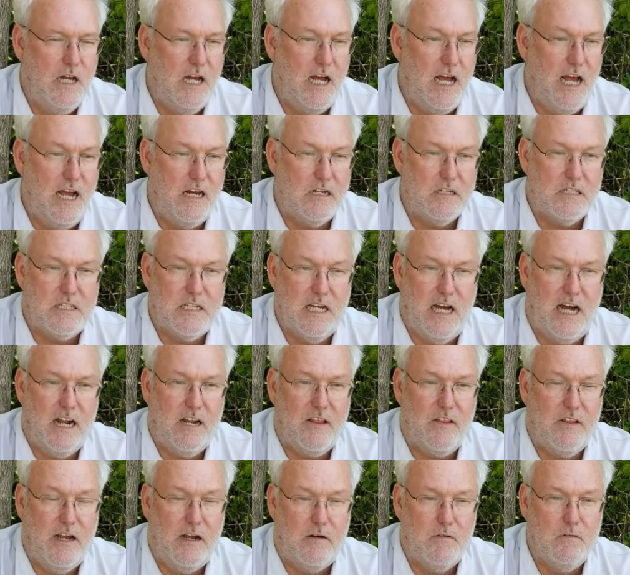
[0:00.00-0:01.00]
outside
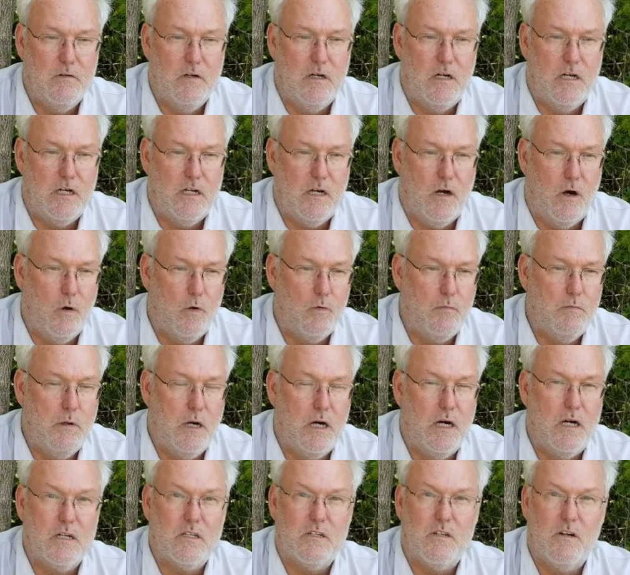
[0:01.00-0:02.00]
of that rut, old
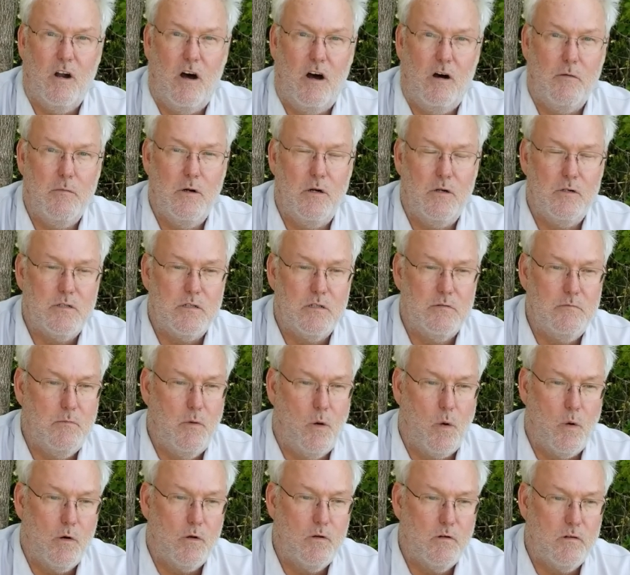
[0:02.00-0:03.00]
bucks are almost
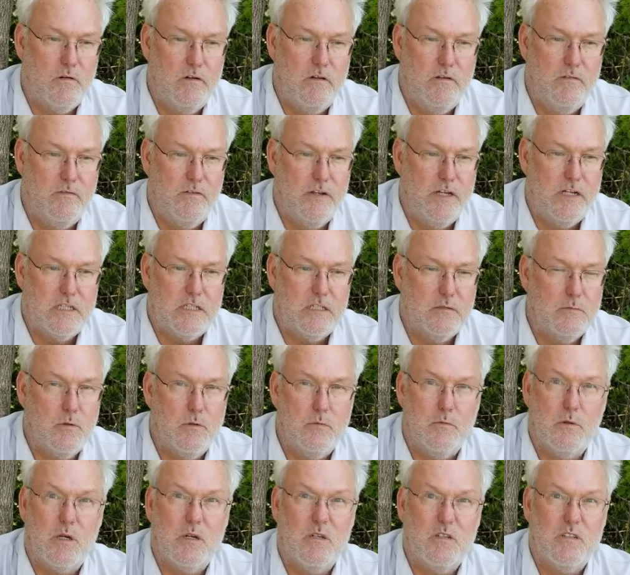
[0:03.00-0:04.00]
immortal or
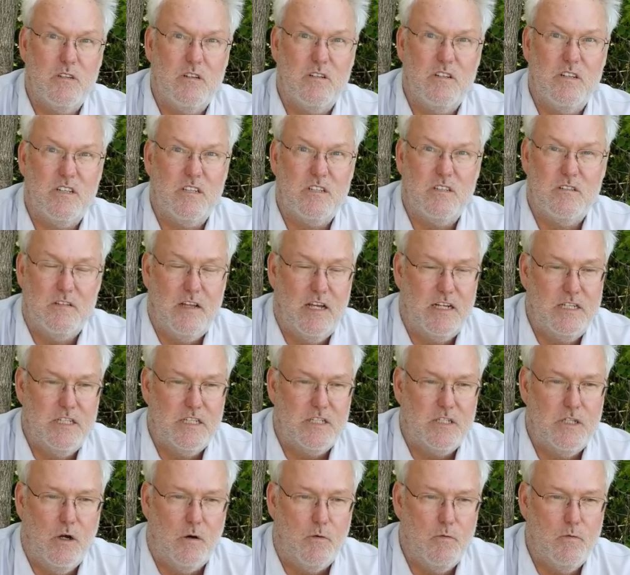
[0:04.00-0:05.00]
invincible because they're just they
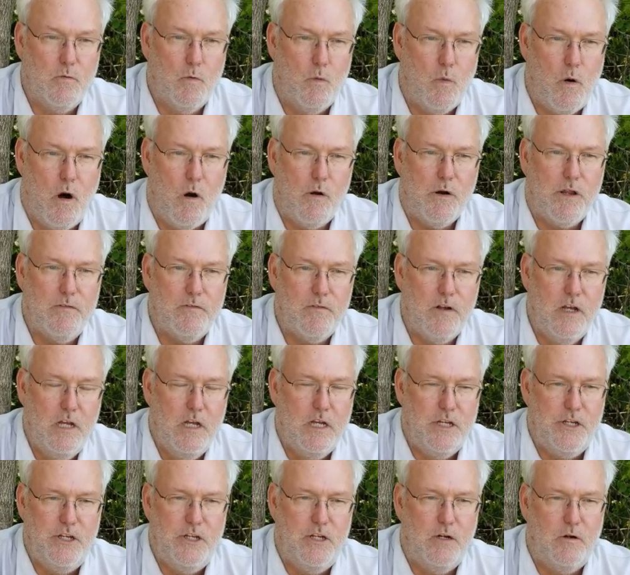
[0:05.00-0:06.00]
just don't walk in.
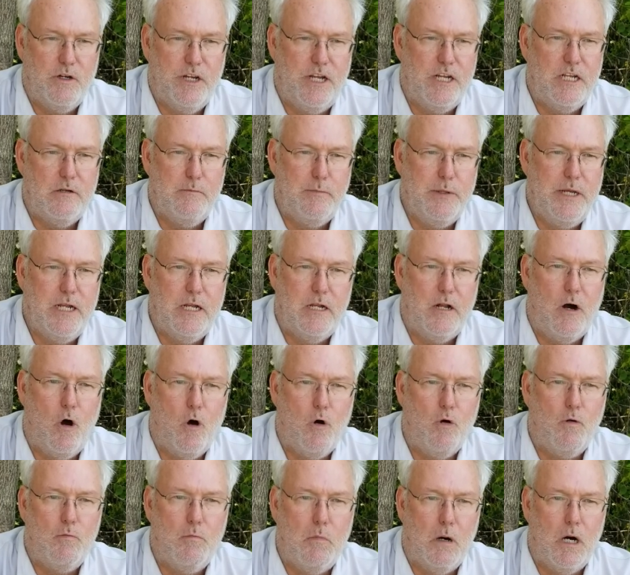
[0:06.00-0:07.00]
You don't get to be an
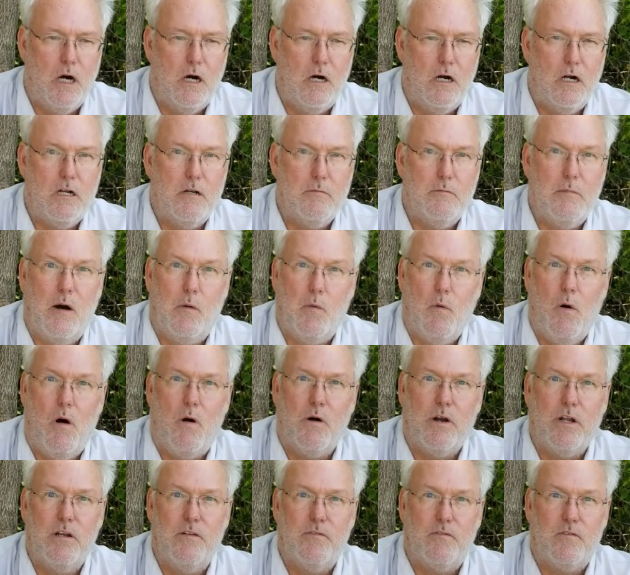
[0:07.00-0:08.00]
old buck by
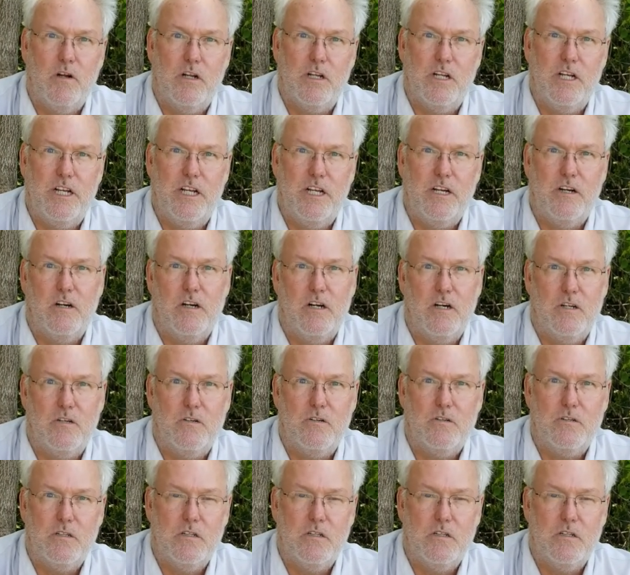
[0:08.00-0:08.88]
walking in front of deer hunters.